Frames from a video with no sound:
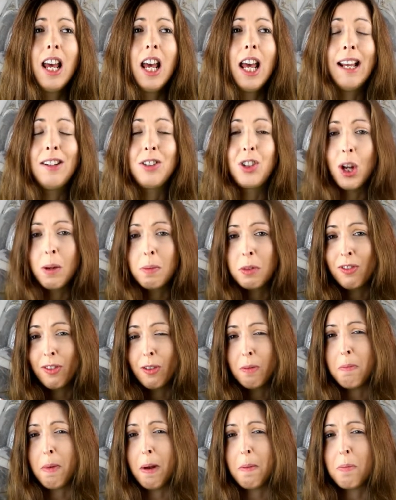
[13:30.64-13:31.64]
in terms of
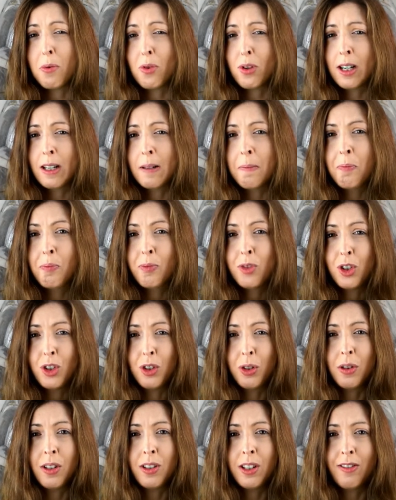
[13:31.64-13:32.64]
remembering to
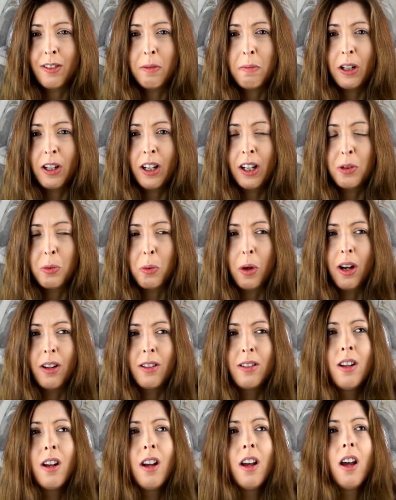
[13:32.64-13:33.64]
do this every Monday as
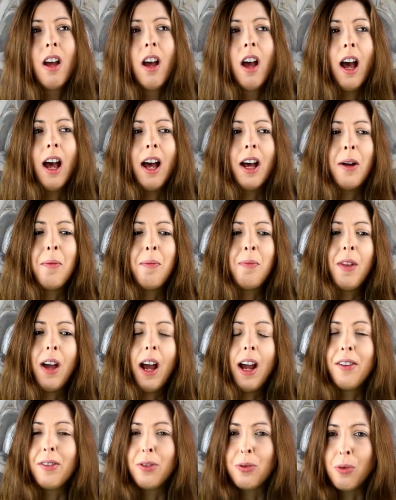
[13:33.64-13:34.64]
well, I
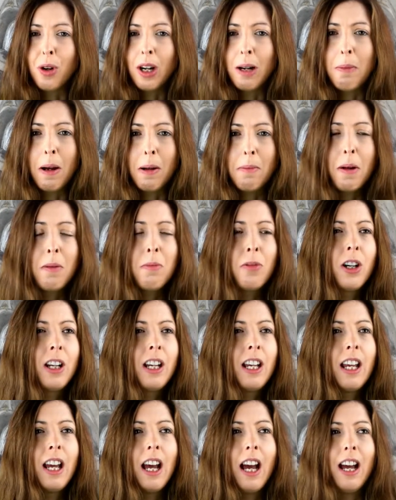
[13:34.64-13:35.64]
have a really bad
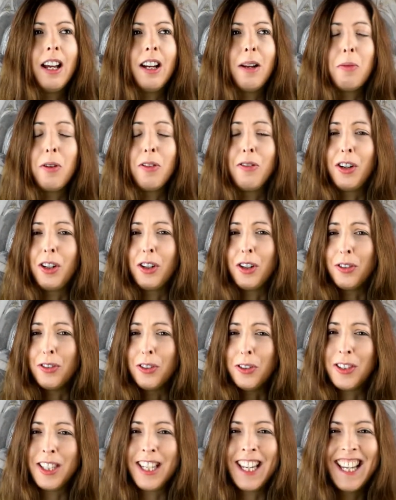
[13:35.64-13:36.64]
memory and I'm not very good at
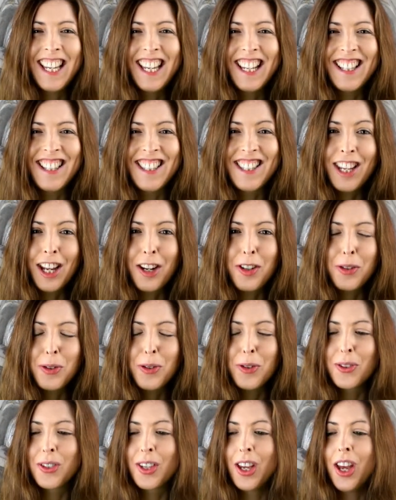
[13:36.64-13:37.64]
routine and
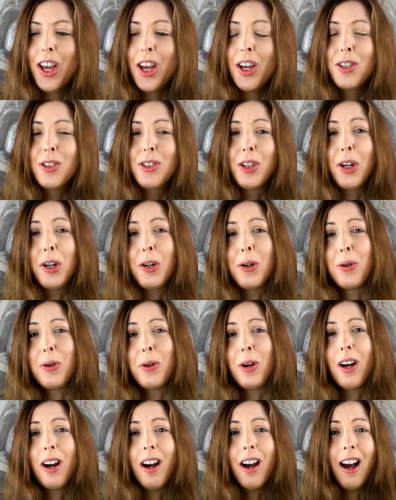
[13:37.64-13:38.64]
schedules.
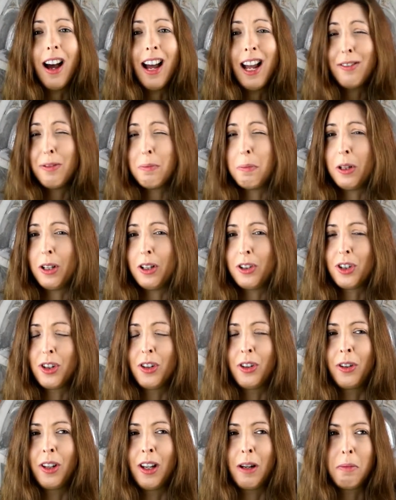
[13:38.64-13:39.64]
So I have a bullet
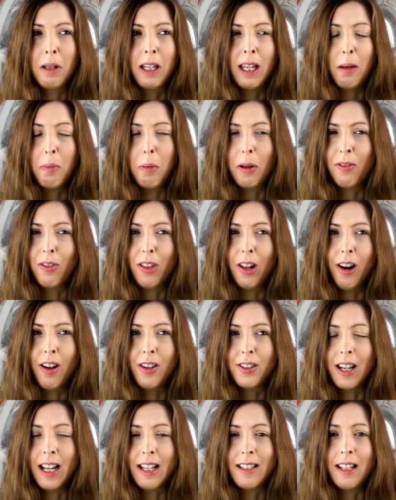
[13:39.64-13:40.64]
journal that I've been keeping for the
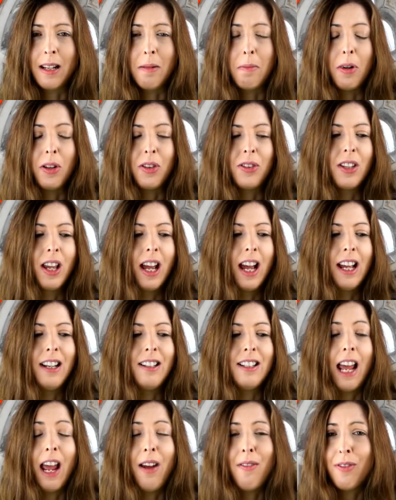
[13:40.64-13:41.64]
last 18 months.
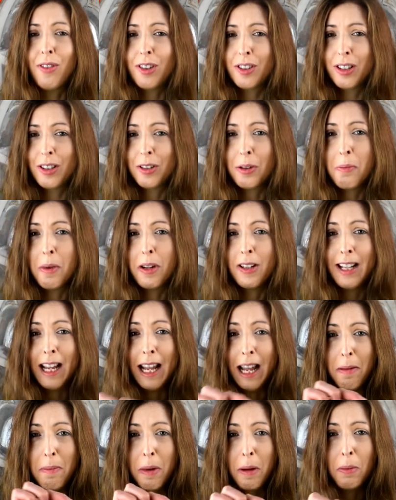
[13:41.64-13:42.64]
And every single Monday
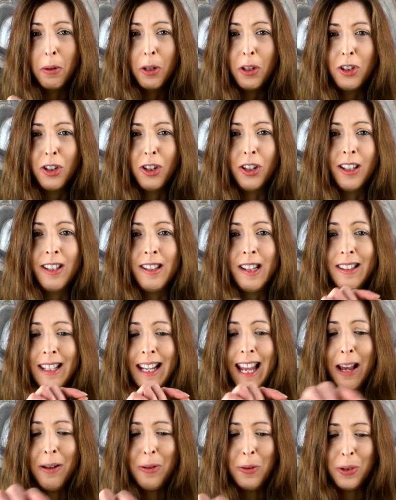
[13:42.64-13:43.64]
in my bullet journal, it says
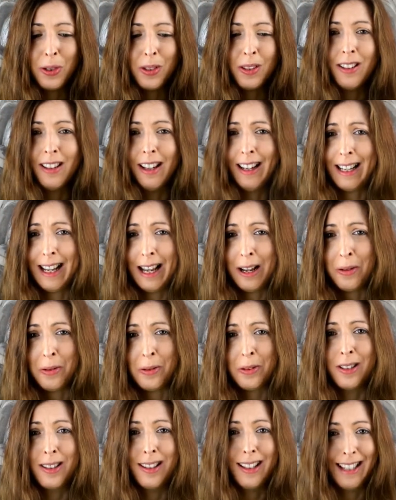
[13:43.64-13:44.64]
accounts,
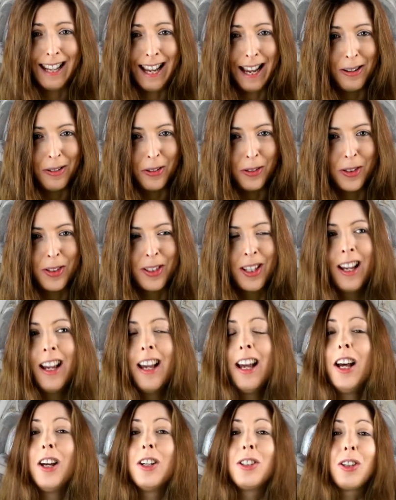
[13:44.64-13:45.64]
accounts, accounts,
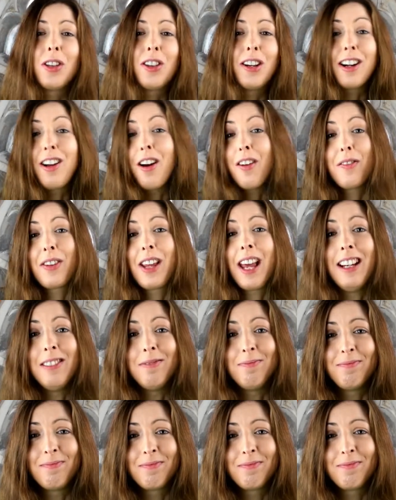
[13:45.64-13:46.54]
so that I can't forget,